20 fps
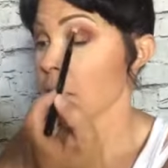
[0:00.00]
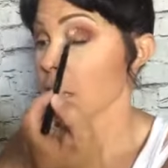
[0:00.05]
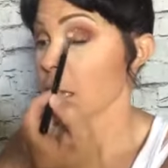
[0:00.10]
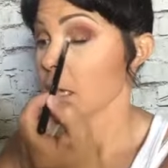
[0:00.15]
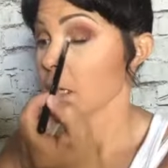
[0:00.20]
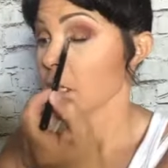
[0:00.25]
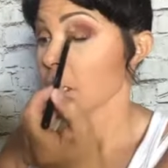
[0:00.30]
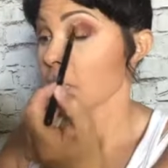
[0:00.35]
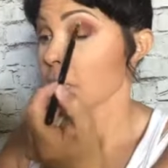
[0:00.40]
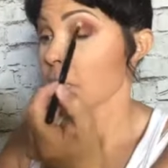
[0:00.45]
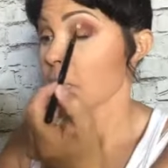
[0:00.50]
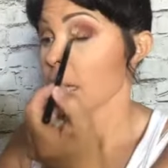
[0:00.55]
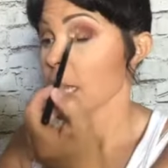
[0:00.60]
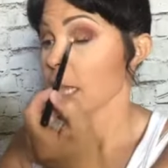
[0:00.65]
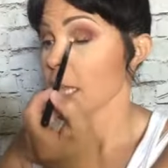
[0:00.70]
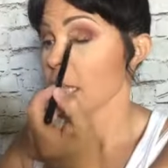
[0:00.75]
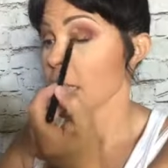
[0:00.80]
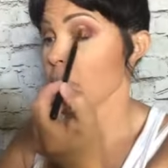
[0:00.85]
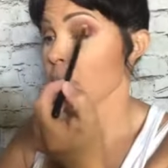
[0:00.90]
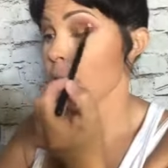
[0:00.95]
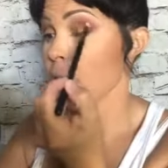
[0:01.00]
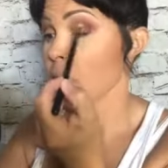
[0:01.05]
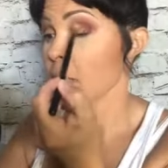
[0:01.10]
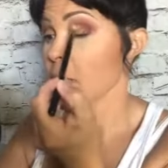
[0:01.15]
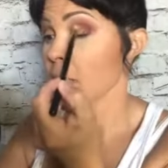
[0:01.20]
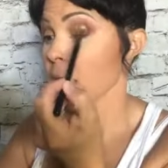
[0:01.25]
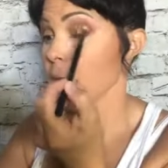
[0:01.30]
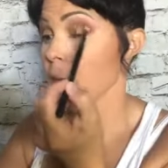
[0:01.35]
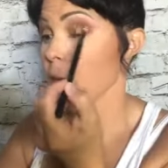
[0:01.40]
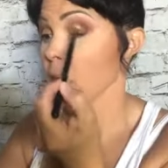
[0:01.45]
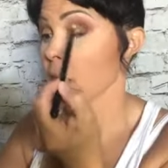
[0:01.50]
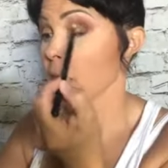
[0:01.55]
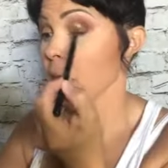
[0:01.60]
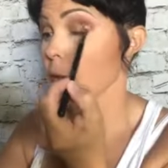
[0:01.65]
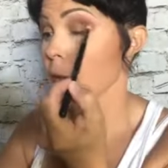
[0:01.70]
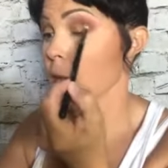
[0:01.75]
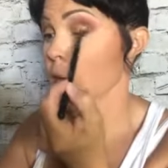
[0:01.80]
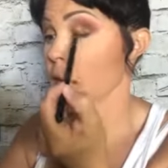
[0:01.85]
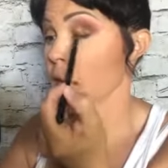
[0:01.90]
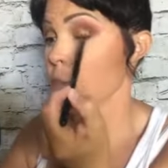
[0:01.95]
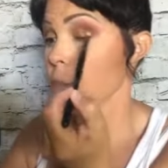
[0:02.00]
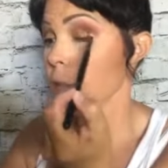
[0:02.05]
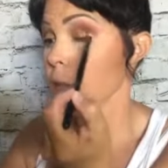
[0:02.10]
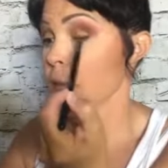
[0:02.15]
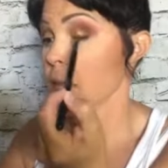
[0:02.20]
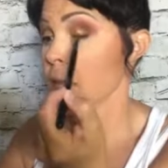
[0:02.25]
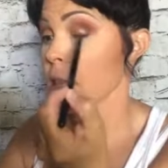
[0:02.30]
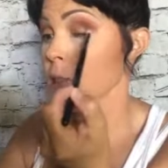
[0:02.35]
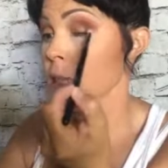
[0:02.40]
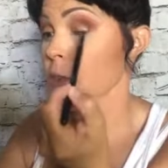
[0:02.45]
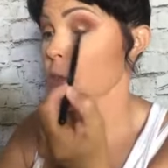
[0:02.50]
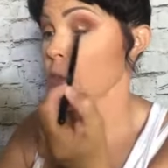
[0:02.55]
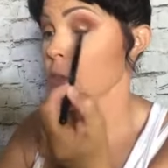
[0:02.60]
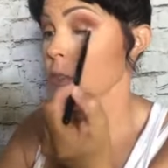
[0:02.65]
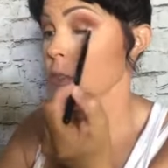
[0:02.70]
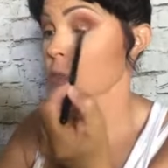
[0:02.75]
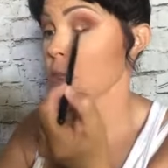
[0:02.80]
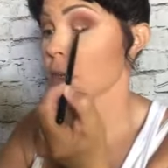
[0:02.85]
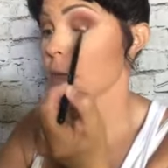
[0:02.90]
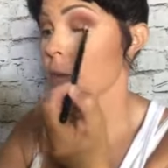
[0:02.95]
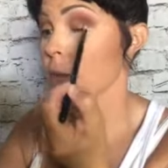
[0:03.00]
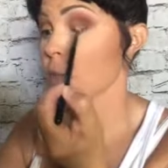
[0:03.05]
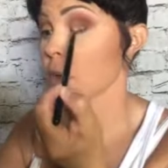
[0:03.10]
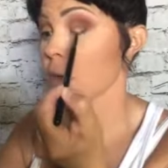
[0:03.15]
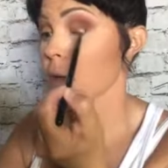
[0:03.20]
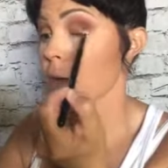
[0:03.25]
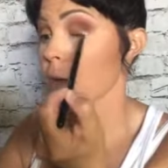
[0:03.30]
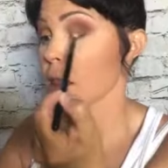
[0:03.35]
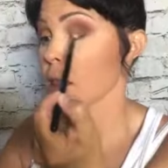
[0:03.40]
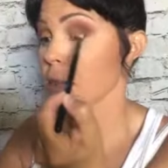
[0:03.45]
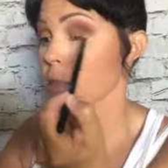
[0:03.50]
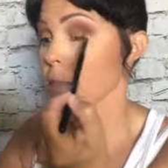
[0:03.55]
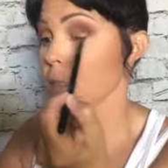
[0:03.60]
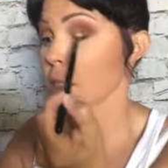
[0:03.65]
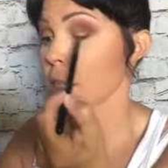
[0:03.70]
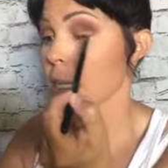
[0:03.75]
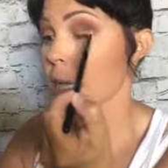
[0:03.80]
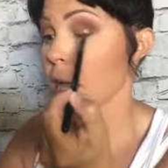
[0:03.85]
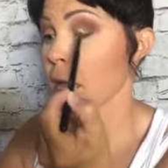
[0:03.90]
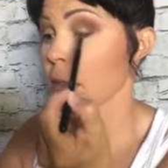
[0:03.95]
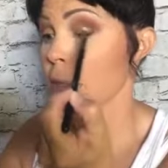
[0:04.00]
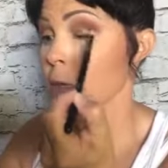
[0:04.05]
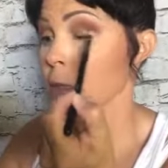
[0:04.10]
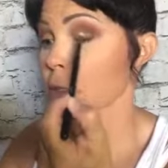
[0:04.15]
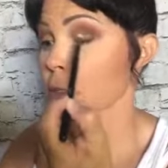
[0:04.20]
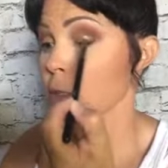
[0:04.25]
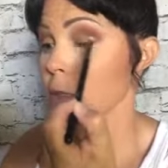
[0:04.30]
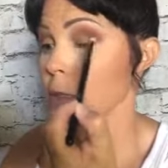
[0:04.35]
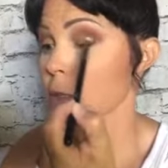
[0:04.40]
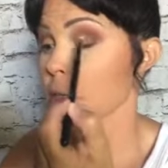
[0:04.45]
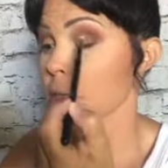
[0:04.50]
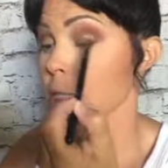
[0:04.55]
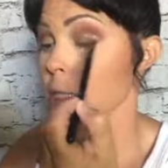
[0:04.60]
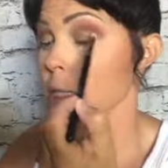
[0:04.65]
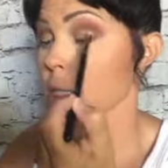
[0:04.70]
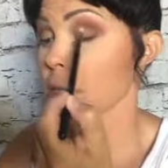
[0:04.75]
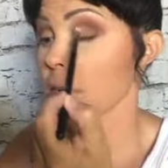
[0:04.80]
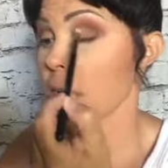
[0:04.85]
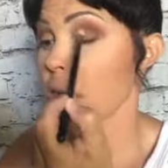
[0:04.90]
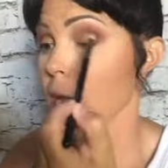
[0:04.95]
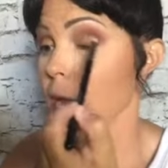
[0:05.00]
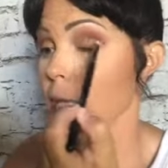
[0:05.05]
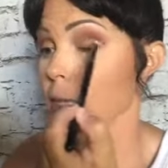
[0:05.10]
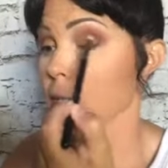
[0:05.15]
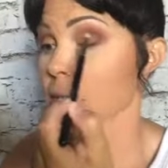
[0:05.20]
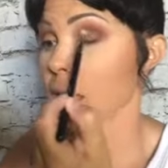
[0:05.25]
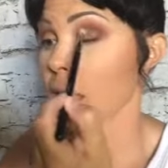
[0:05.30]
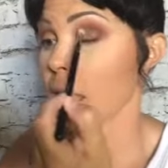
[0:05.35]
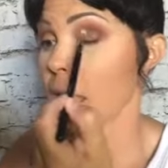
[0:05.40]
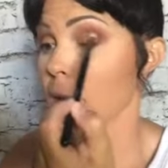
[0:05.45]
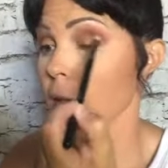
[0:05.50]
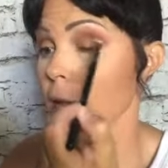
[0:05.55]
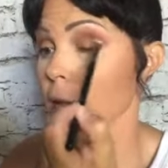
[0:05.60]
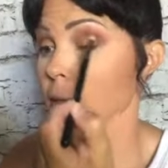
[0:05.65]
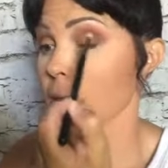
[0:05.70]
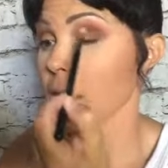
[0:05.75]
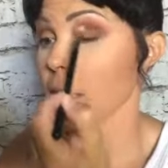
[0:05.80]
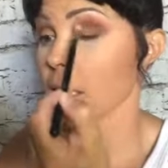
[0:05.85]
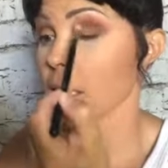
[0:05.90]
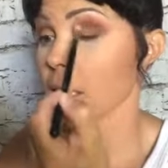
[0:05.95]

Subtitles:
and just lightly go in here and kind of blend those couple colors together so that's nice and